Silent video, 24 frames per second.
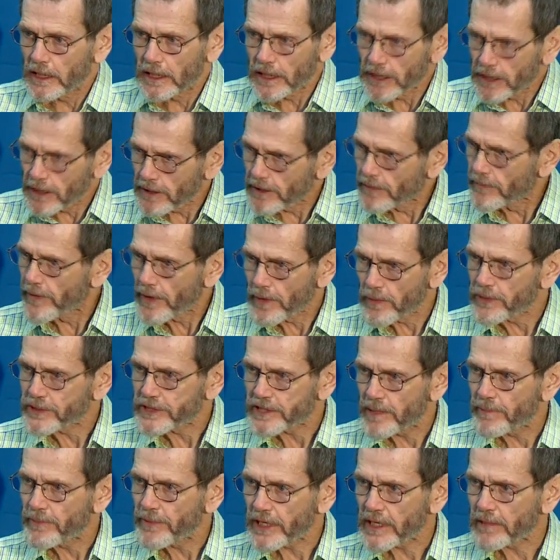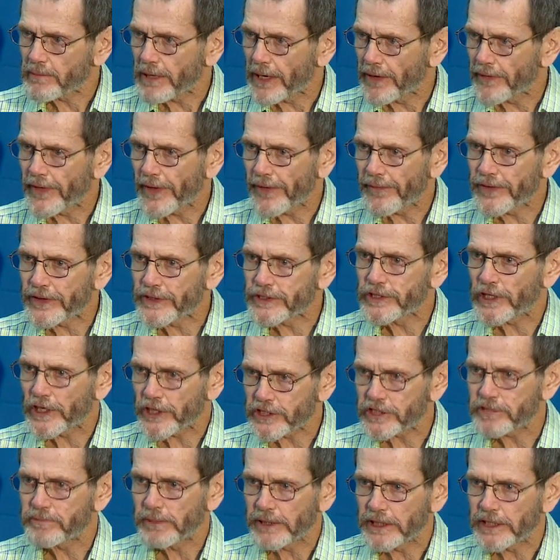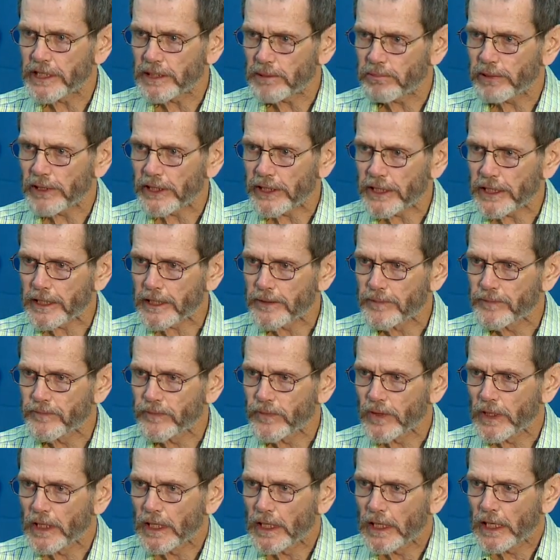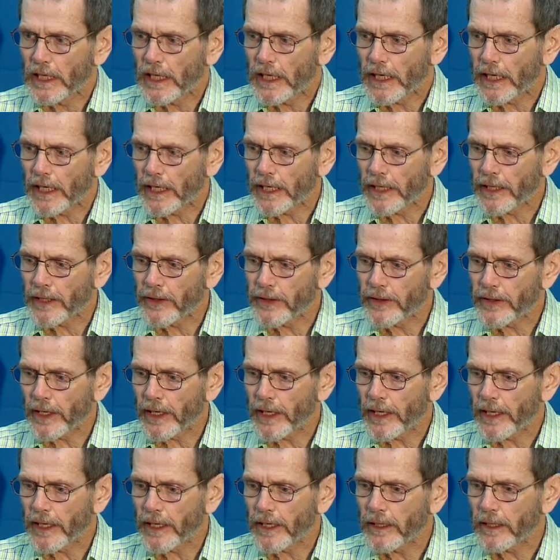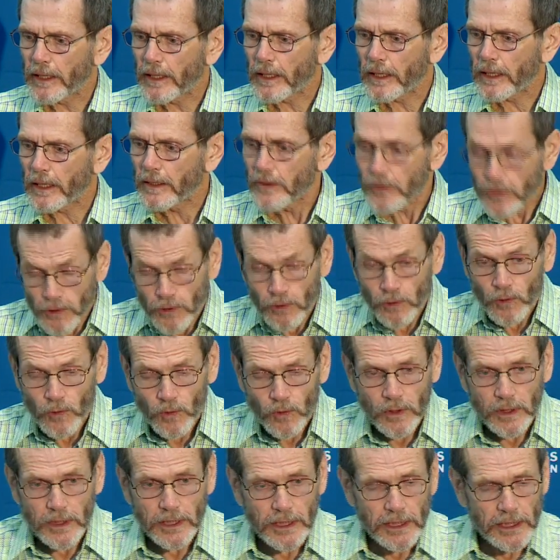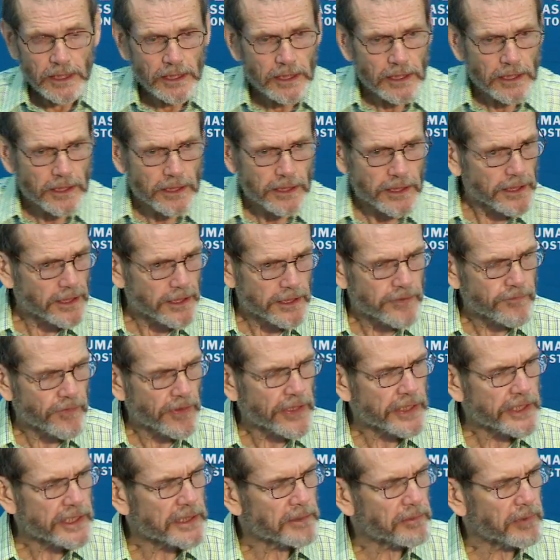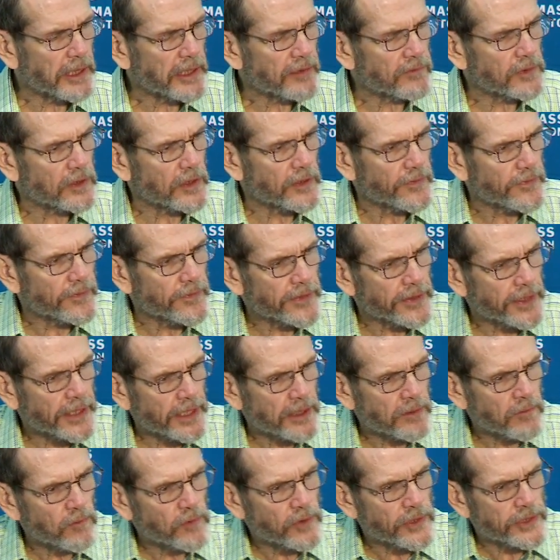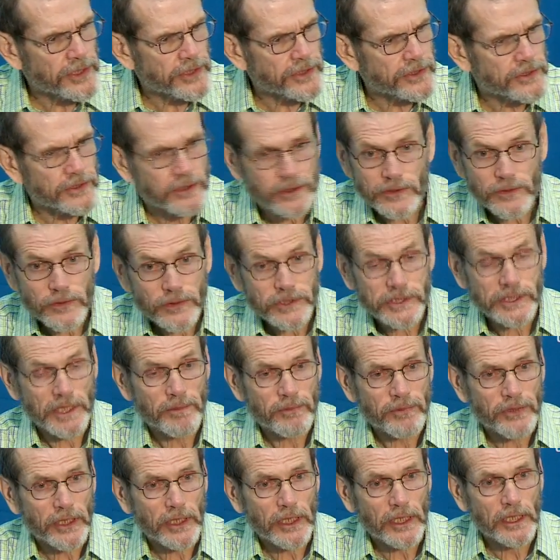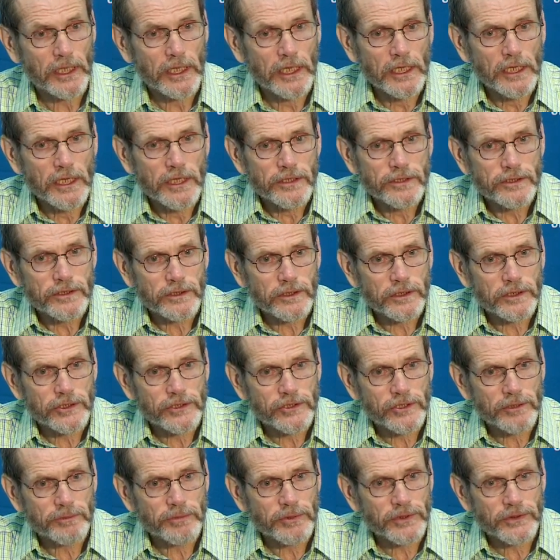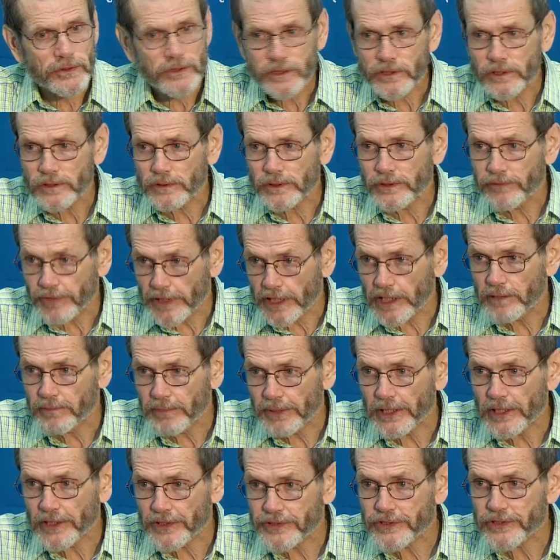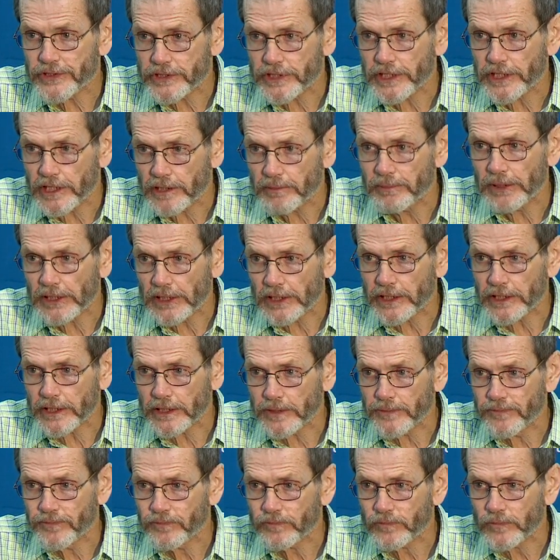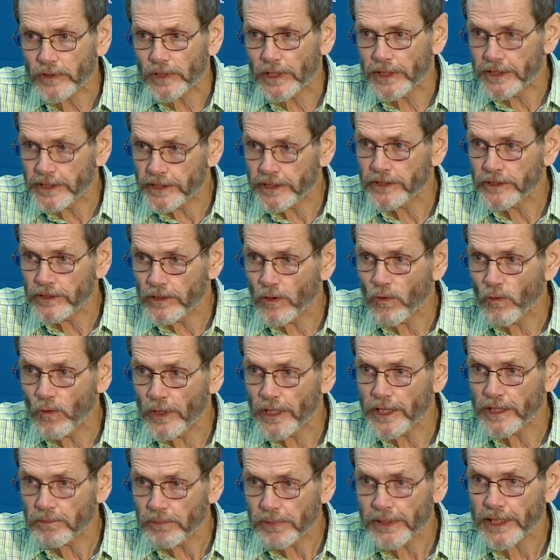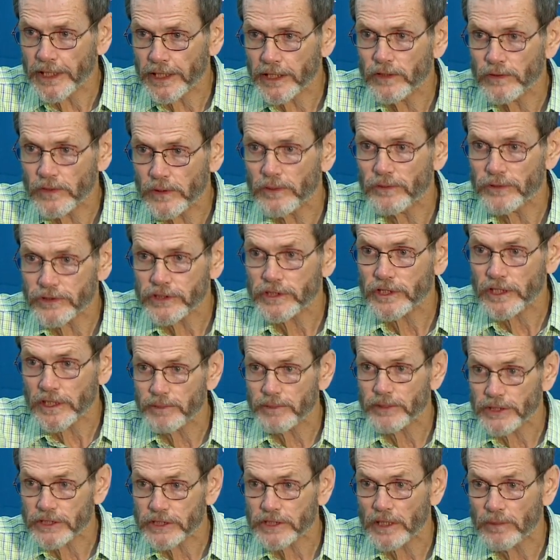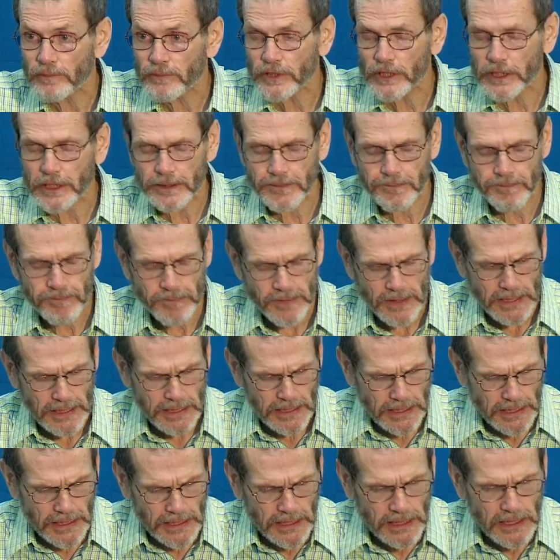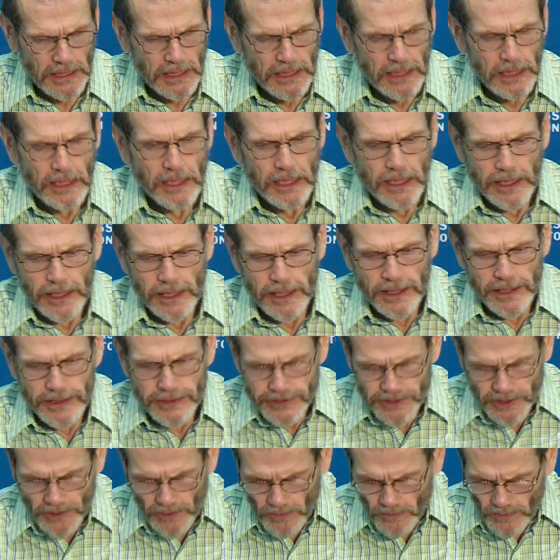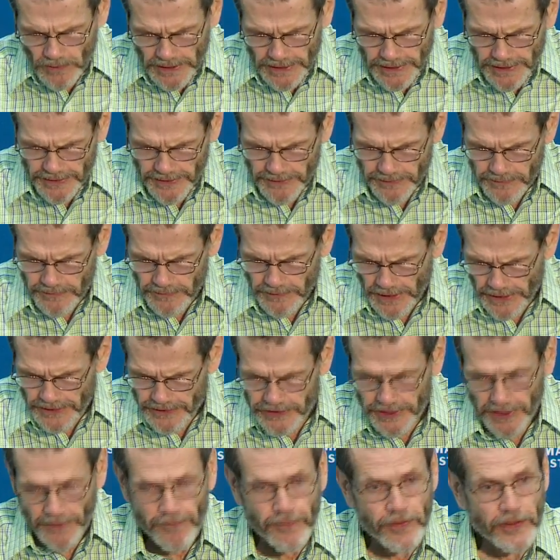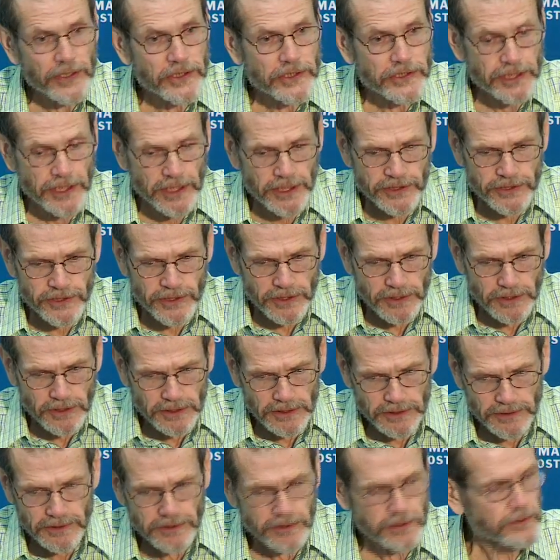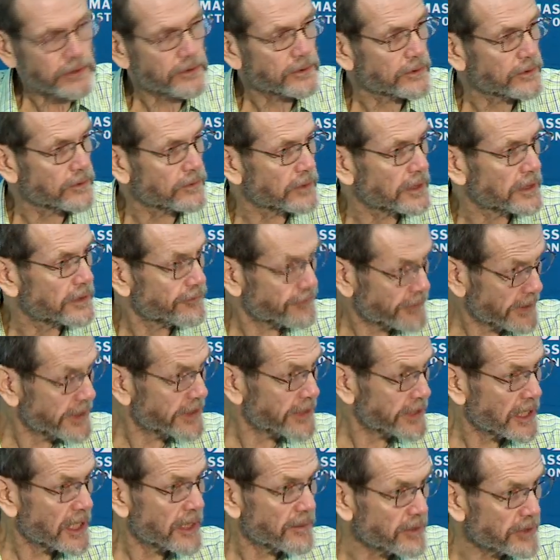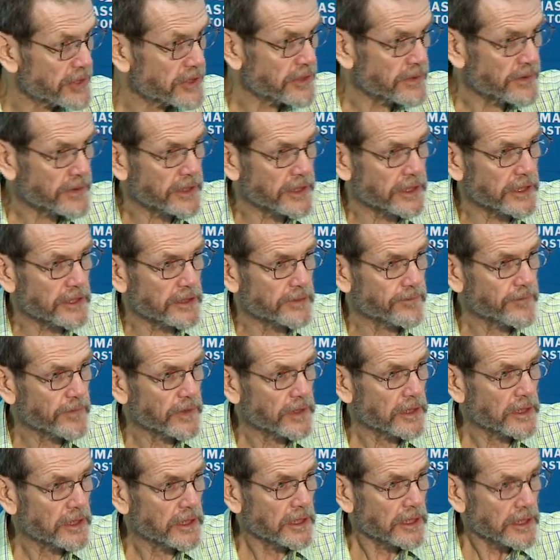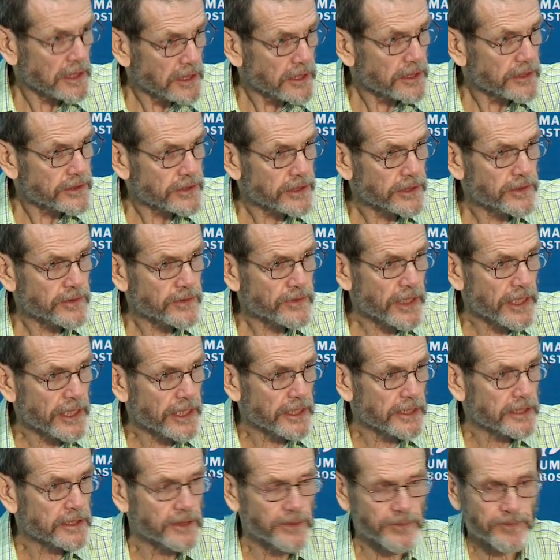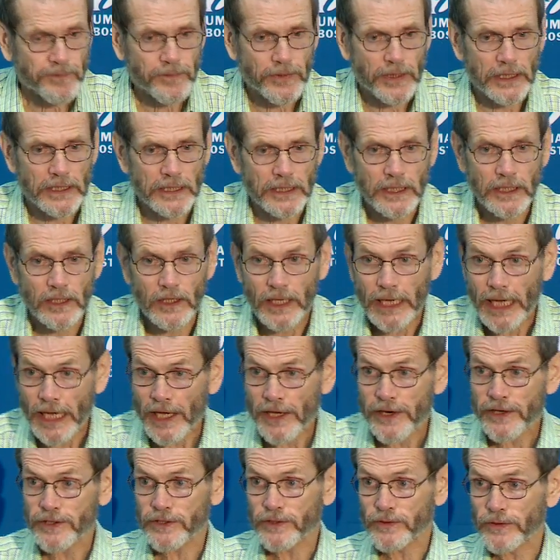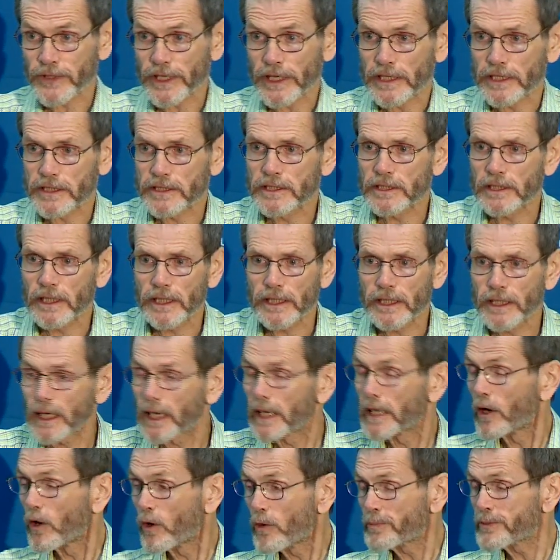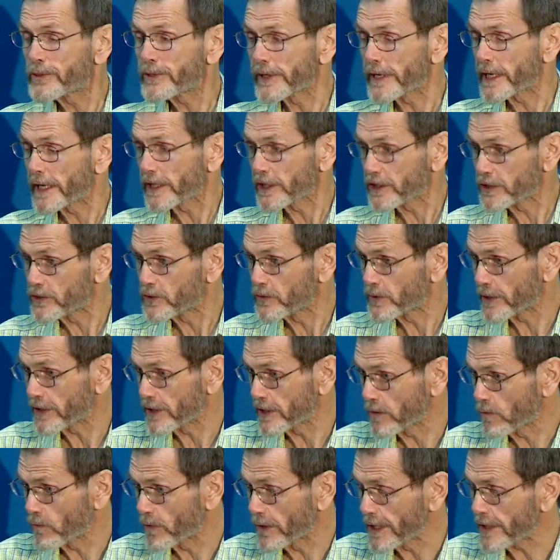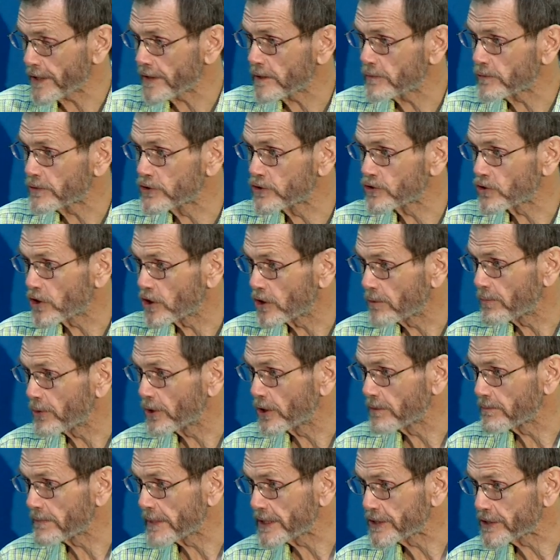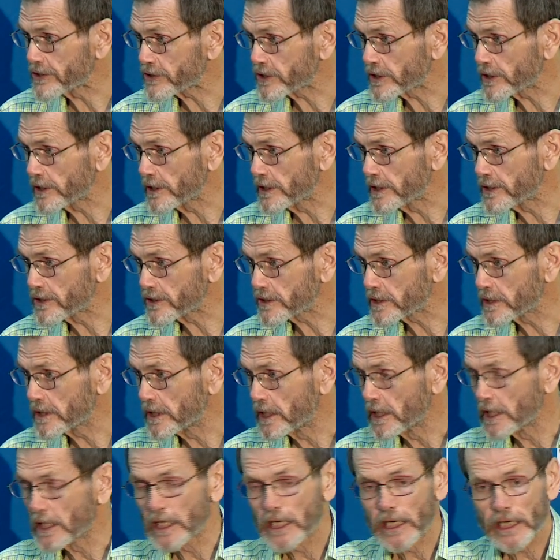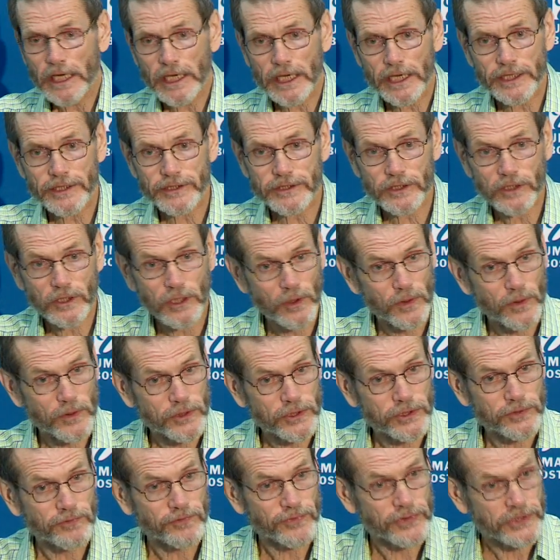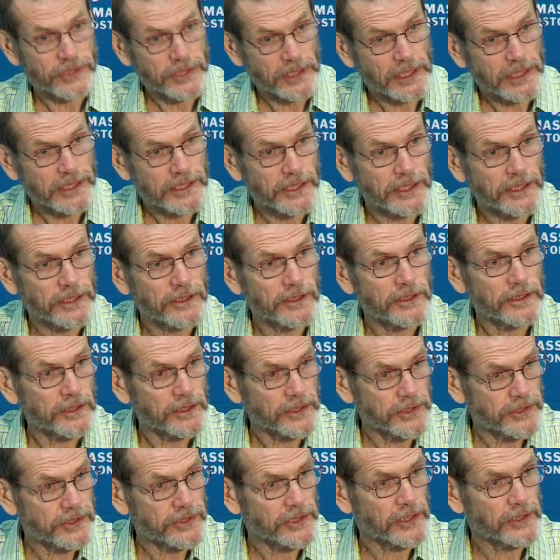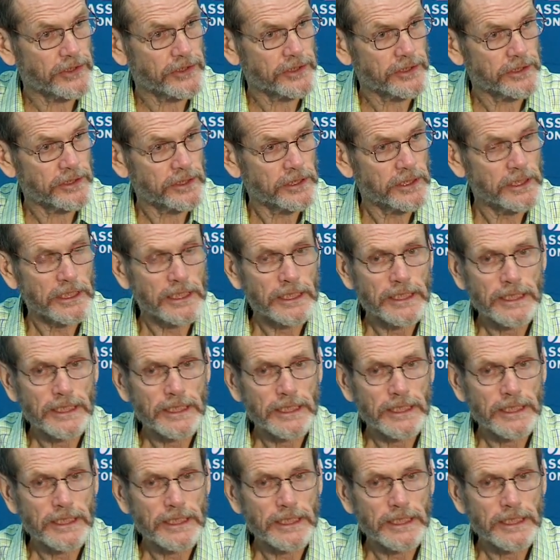There was something about that that touched me deeply. And I knew at a very deep level that I wanted to do something to contribute to environmental sustainability. I didn't know what, but I knew it was be something. And so I set the intention to find an opportunity to do that. Now, how to do that? I hoped that I could do it in a way that would draw upon my skills as a coach, facilitator, consultant.